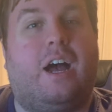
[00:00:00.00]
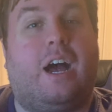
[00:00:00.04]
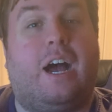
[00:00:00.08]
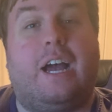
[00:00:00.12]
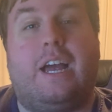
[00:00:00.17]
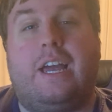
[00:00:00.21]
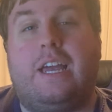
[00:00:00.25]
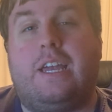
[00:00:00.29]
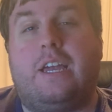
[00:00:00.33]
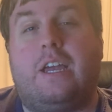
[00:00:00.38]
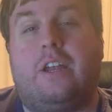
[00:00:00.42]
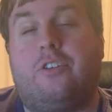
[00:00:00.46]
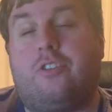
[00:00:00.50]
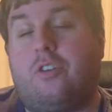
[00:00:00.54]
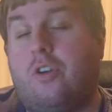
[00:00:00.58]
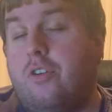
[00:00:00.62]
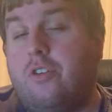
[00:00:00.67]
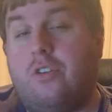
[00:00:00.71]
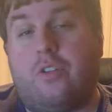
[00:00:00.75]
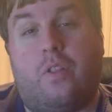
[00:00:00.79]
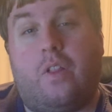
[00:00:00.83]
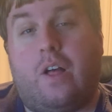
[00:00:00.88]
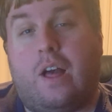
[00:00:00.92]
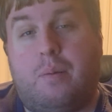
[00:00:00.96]
I
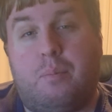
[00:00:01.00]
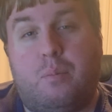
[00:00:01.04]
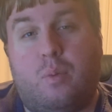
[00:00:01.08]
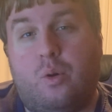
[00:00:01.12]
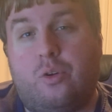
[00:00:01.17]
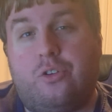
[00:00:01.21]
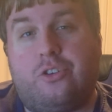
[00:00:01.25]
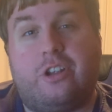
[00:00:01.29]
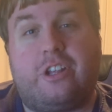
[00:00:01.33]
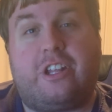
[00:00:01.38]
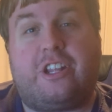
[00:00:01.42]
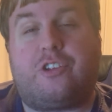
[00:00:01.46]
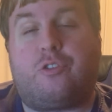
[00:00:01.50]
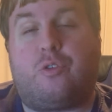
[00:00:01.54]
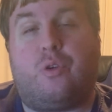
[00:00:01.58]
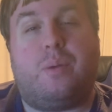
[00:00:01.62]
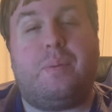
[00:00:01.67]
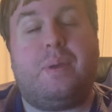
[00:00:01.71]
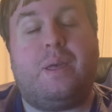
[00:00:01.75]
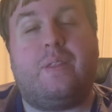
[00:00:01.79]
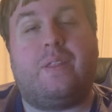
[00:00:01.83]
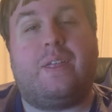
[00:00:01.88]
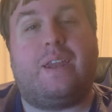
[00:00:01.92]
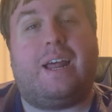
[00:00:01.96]
turned a lot more to
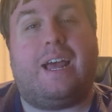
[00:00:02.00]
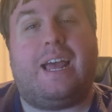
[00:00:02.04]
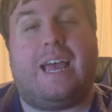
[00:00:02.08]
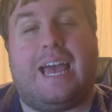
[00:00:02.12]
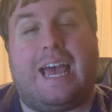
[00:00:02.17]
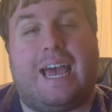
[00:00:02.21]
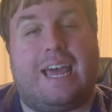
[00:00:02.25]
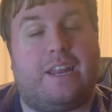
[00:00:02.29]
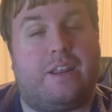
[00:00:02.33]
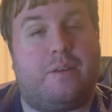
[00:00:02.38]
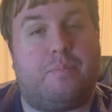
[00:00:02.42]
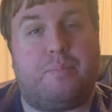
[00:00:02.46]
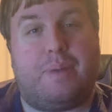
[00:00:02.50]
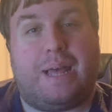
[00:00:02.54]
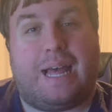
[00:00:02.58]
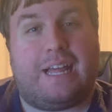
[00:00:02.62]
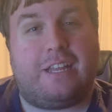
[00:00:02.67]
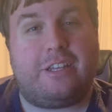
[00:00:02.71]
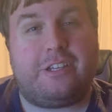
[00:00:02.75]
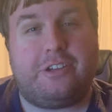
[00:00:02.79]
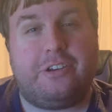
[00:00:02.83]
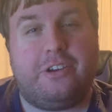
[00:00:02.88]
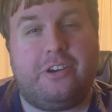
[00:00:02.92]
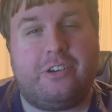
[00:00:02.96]
streaming than I had in
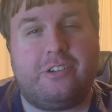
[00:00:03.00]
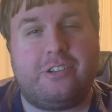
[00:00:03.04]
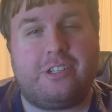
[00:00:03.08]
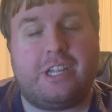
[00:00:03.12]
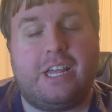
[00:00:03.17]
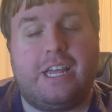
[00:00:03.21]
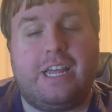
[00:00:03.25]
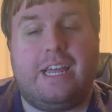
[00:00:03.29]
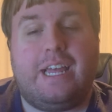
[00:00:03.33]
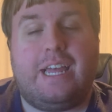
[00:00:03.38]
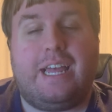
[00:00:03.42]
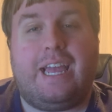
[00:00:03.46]
past years,